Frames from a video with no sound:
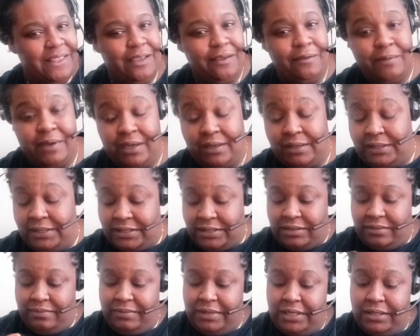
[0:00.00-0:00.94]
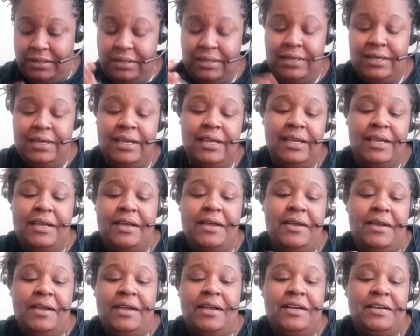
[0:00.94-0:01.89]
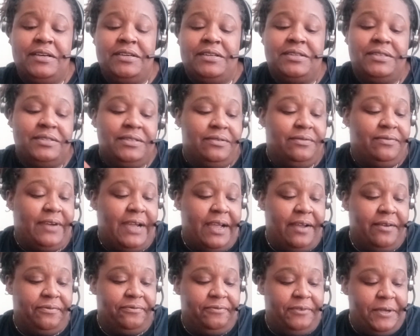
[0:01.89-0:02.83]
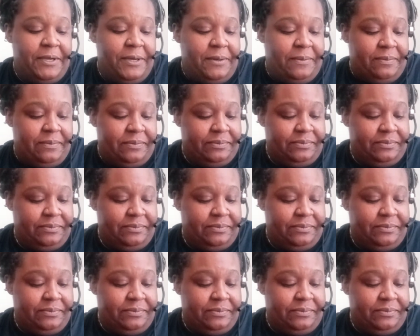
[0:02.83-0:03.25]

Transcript: Yeah, listen to me. Divine Fem.